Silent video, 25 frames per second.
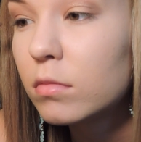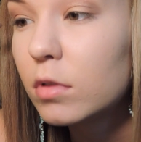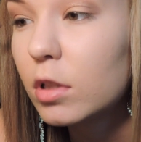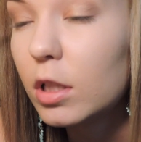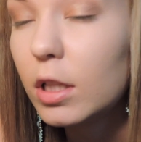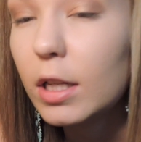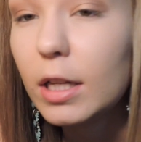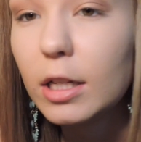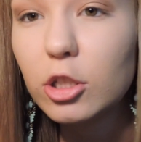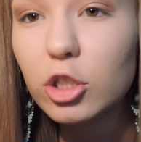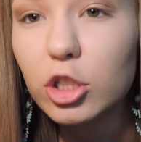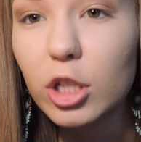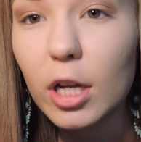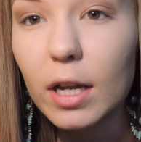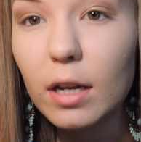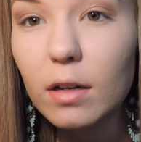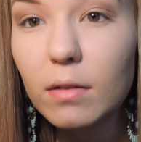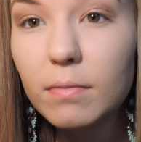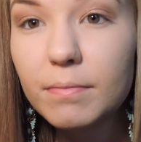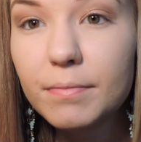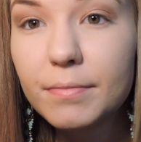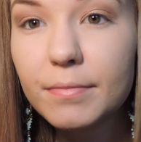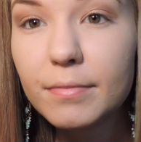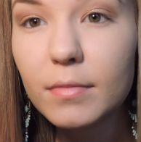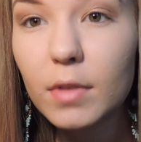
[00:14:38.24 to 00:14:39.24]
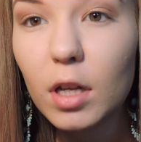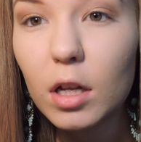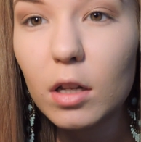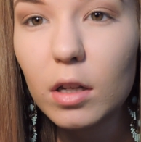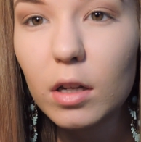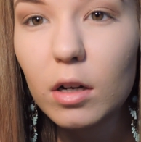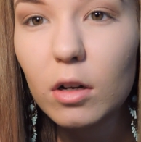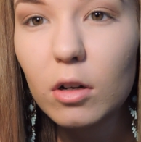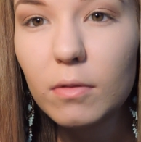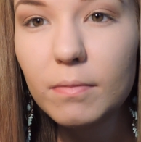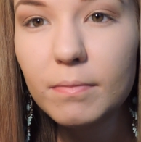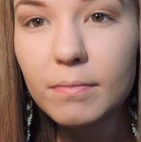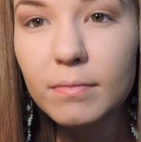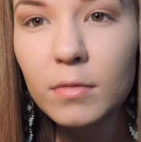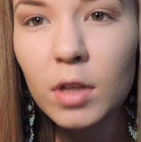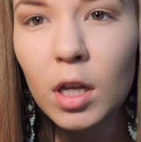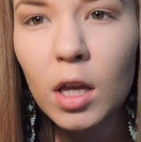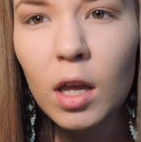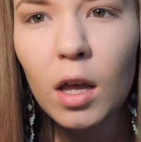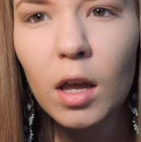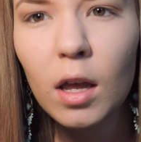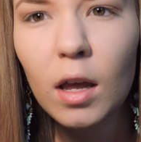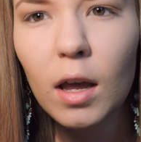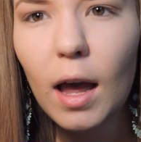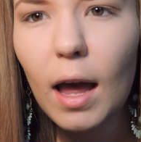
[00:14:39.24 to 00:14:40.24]
lid shade a little.
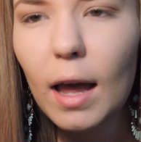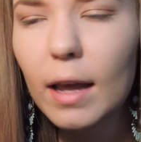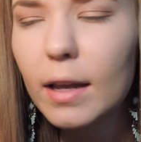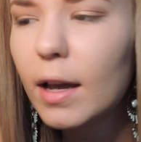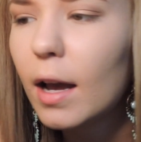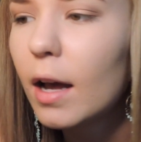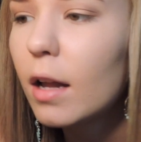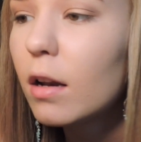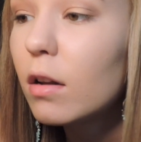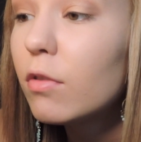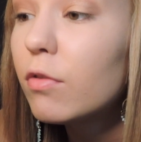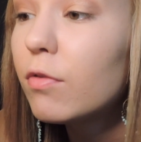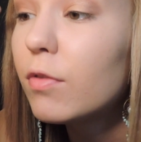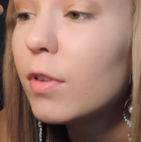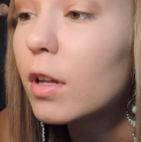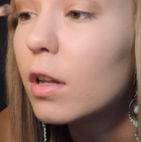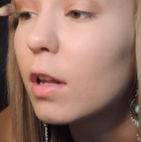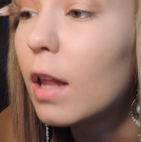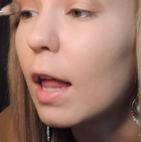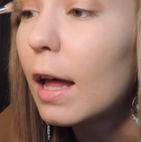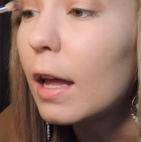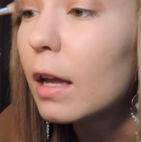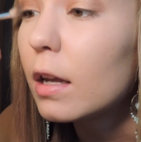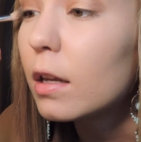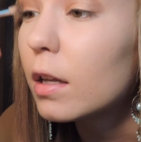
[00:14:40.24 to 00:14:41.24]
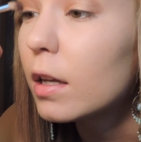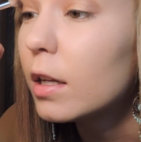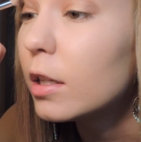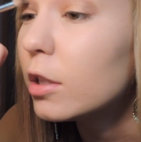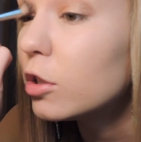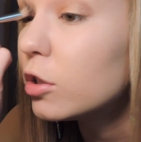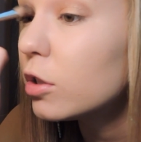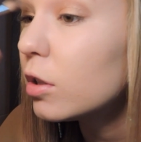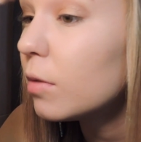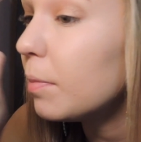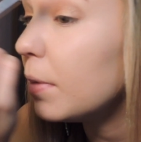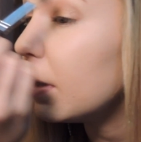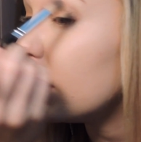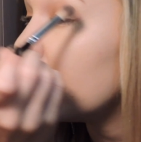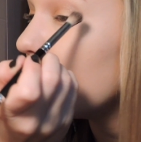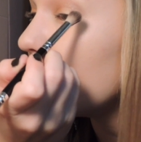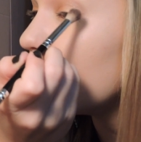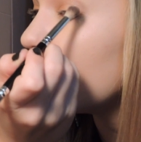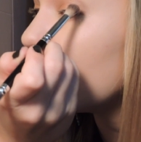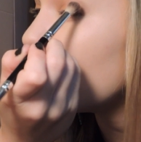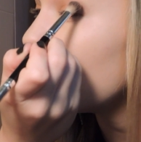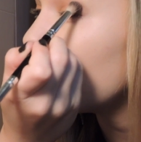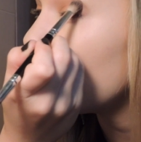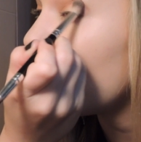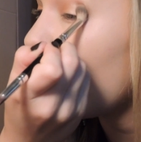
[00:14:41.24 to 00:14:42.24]
I kind of feel like it should be a
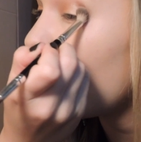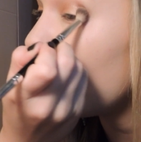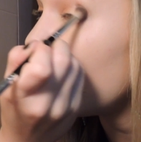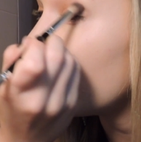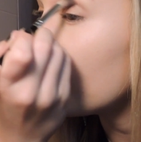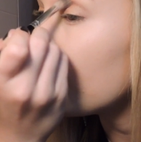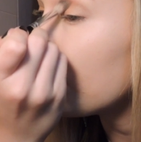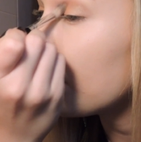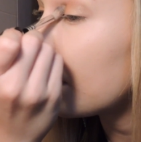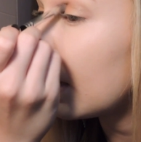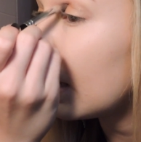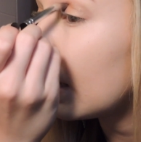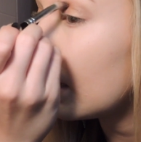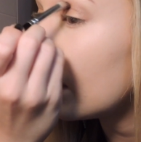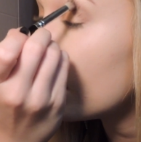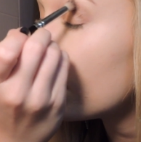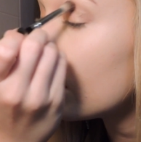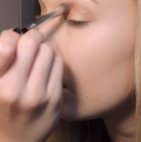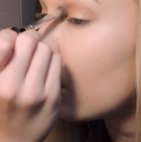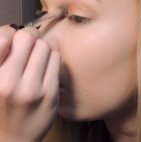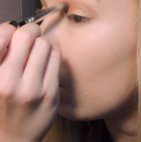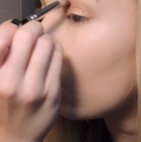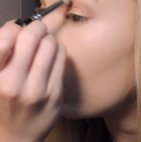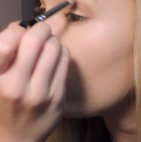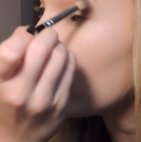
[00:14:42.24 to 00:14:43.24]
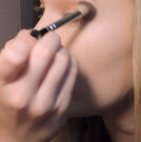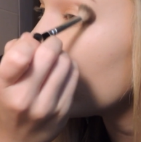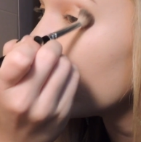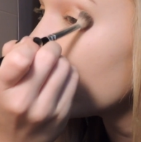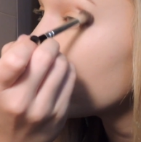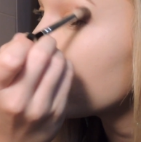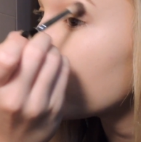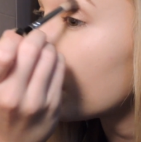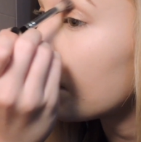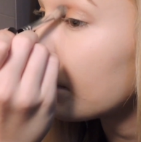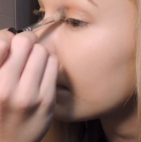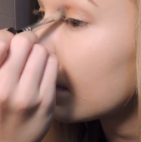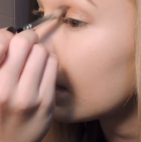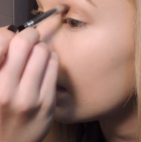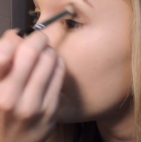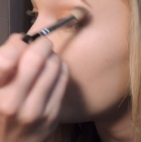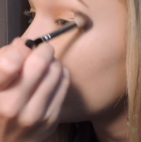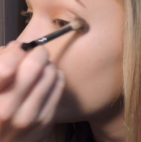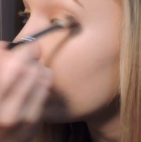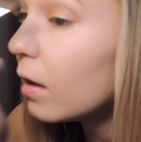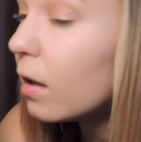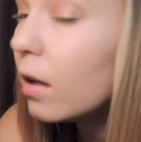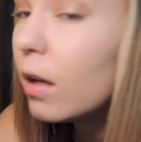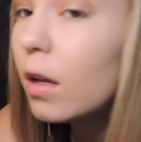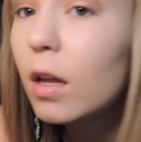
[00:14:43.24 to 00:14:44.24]
little lighter pink or something.
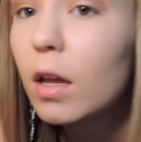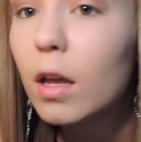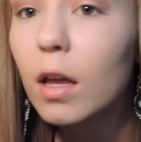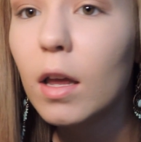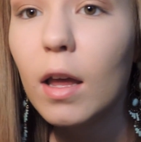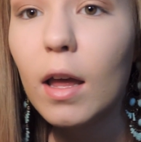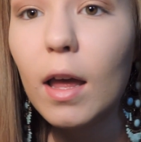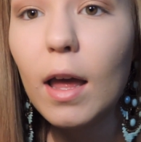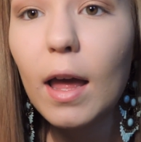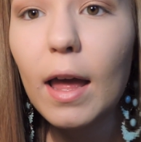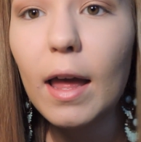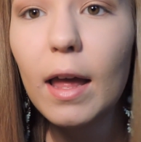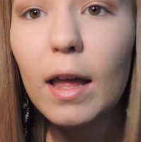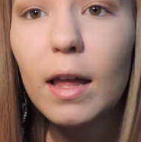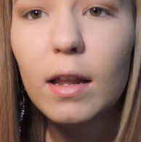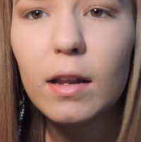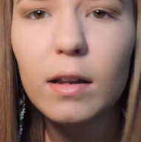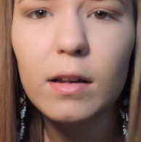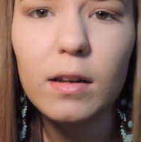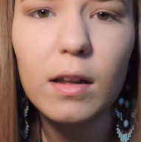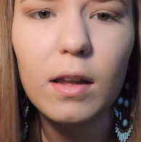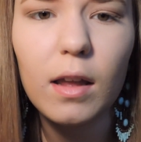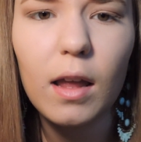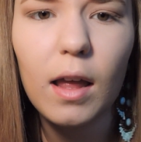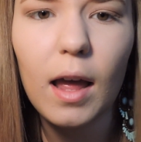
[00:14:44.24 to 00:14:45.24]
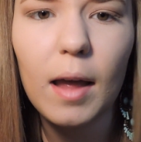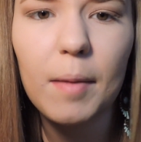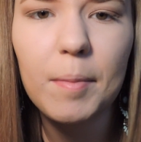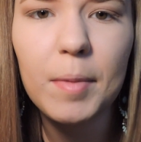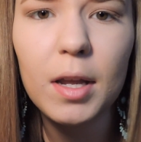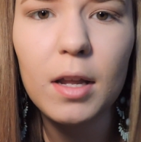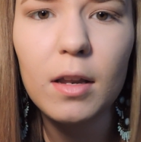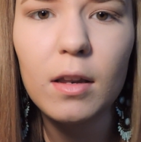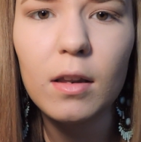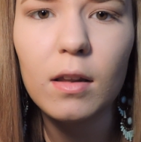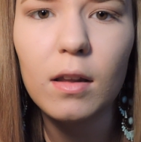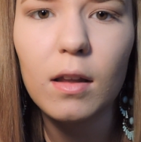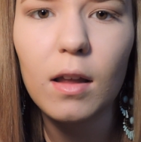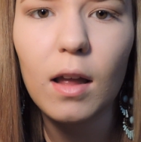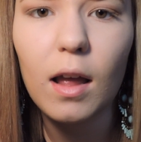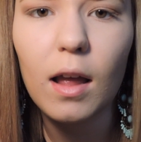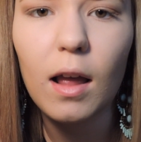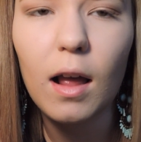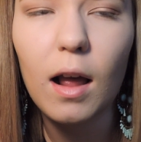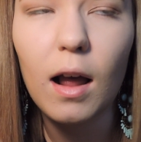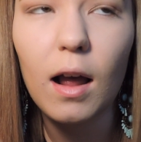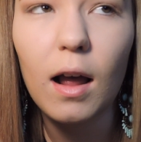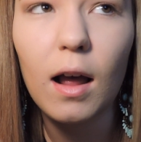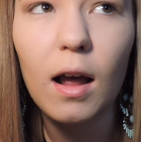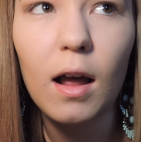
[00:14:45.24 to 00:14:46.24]
And I mean,
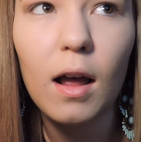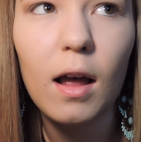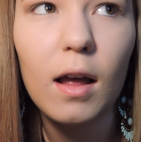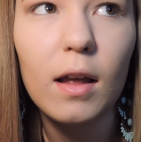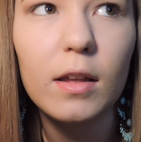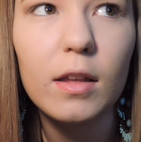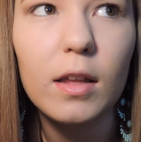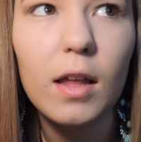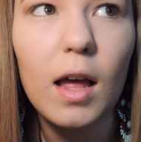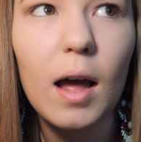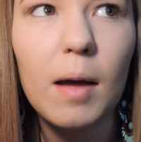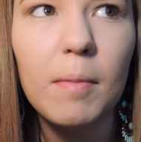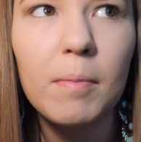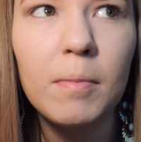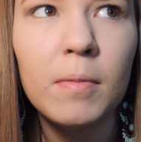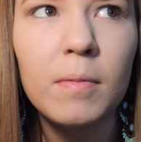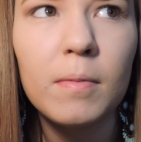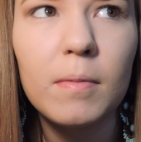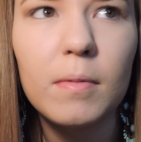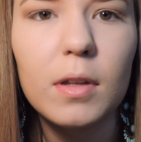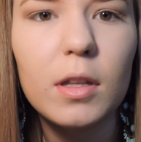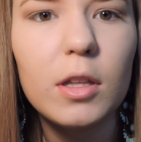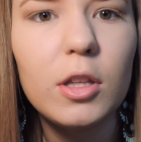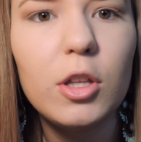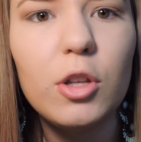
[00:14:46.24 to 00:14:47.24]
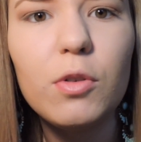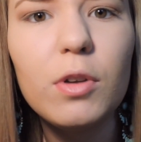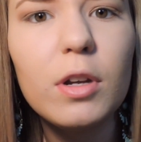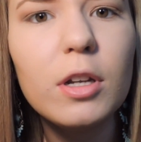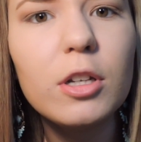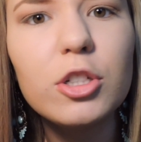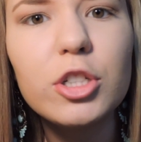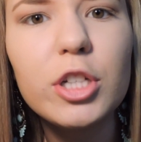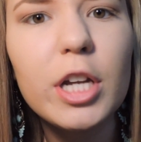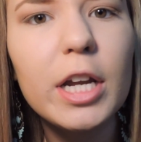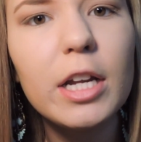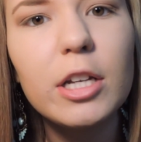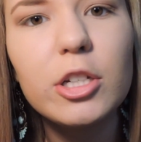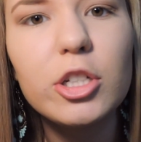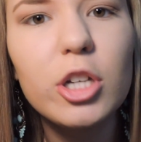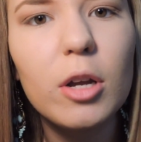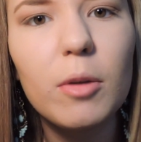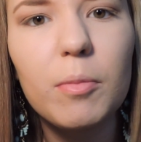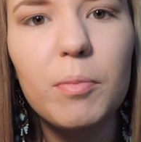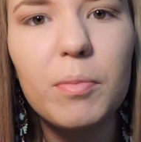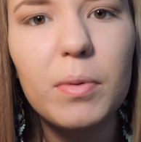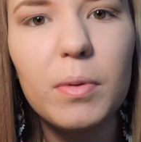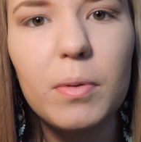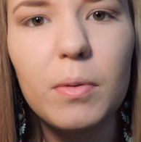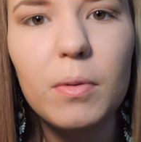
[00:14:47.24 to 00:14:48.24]
you can change
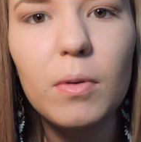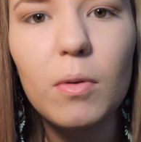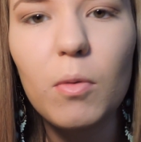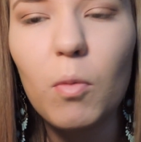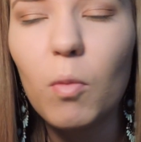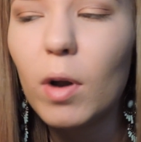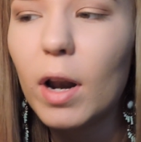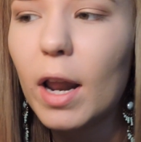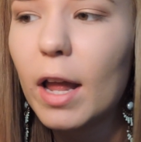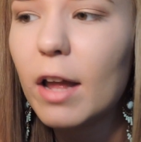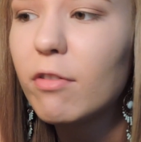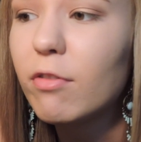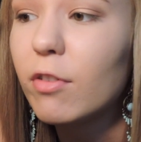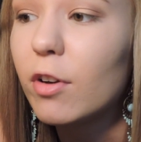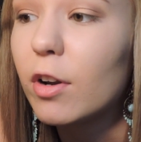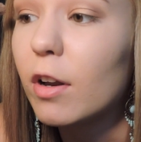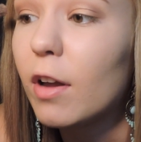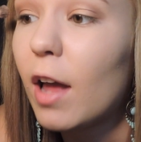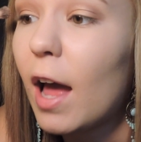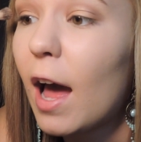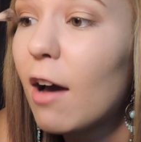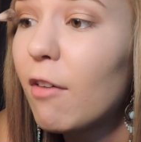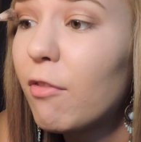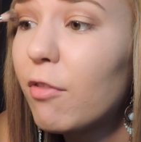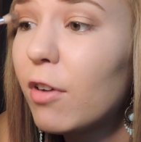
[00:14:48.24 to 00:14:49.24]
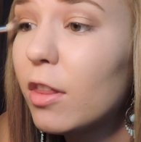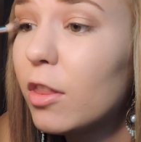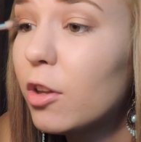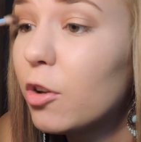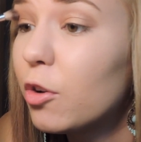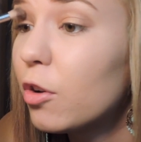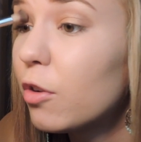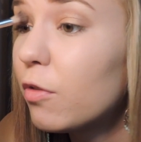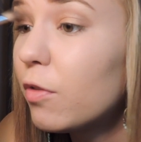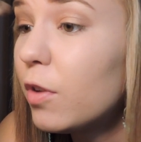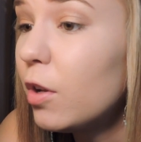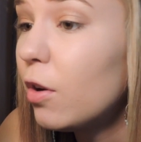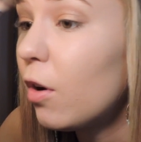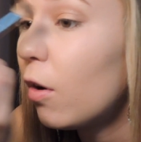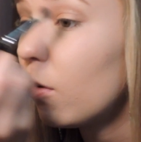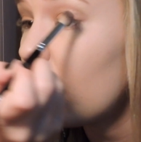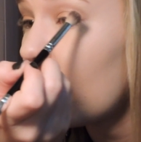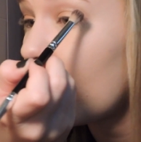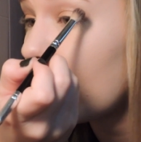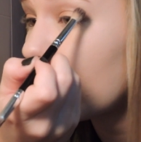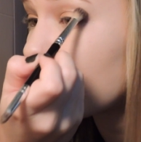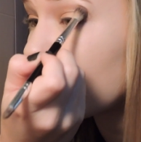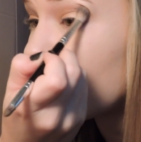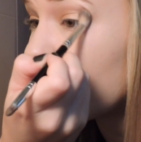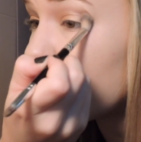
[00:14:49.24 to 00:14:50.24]
up whatever halfway through if you don't
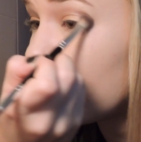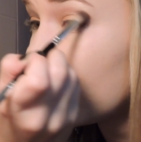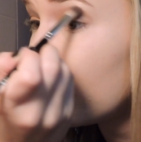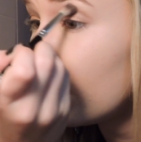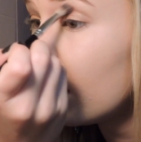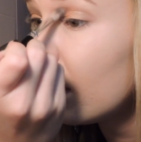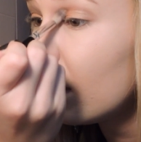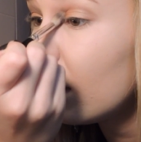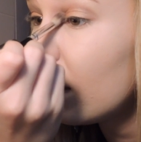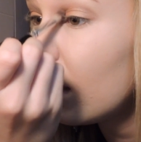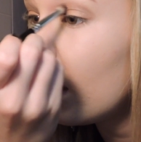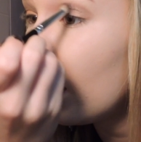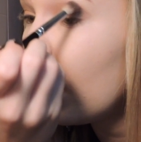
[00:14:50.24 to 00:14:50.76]
like something.